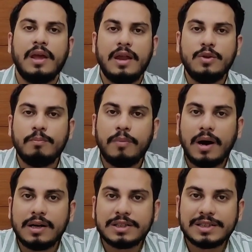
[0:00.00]
and you
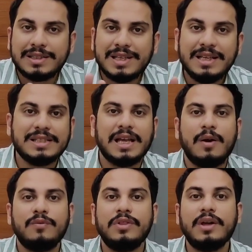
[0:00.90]
pass the
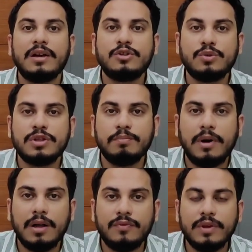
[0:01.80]
exam with that chosen
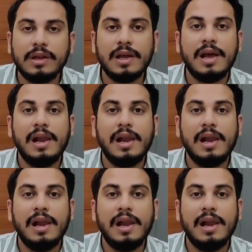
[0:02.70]
pathway,